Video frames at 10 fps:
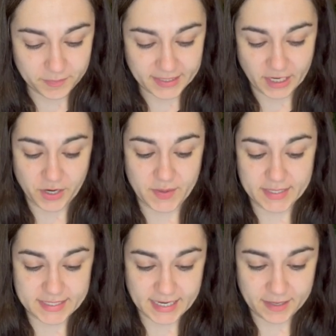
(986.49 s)
So
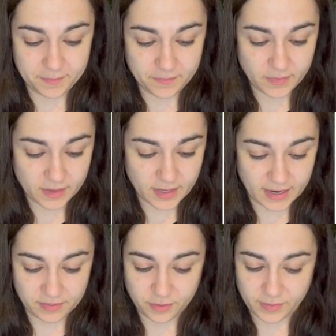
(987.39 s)
Tim
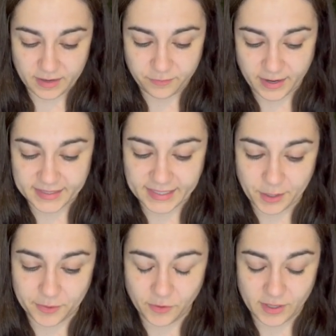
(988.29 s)
and 3 friends go
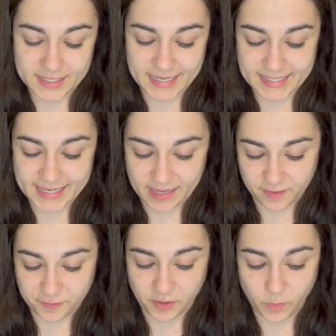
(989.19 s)
on holiday together
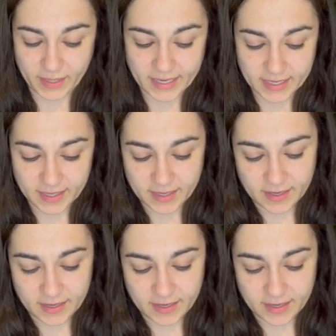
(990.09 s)
for a week.